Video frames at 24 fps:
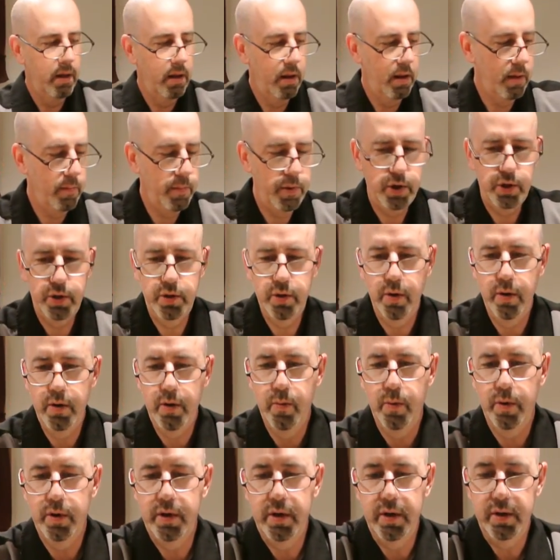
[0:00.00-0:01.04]
let me show you
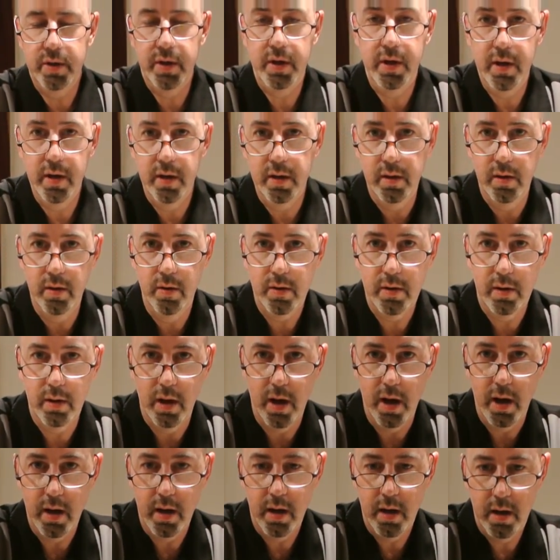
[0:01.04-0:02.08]
what this here look
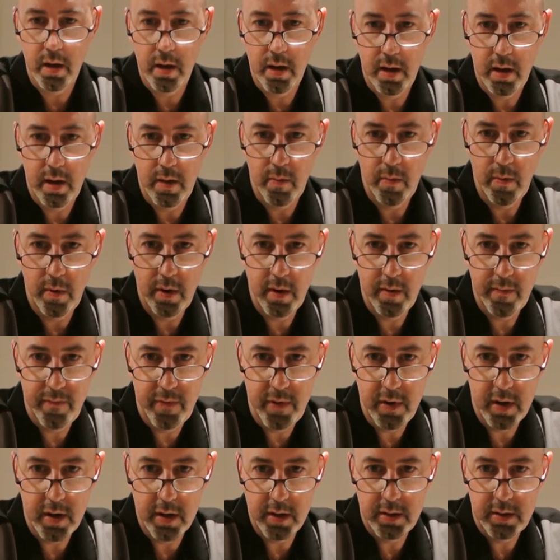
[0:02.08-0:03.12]
like. I wonder if
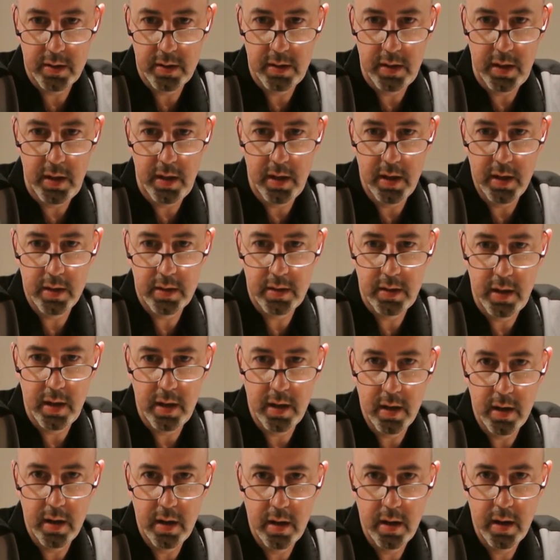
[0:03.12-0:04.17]
you can see this
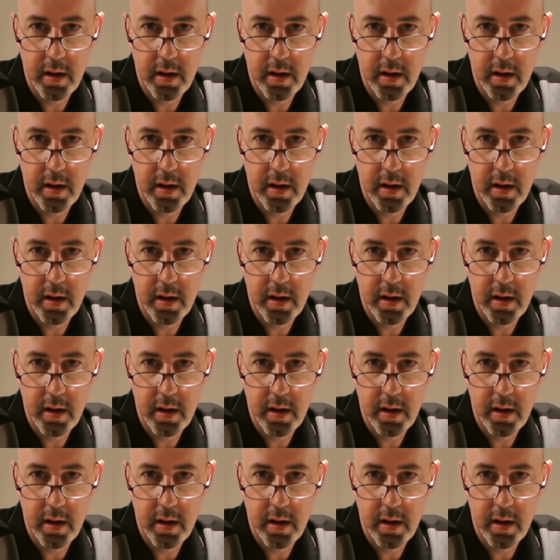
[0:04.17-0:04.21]
here.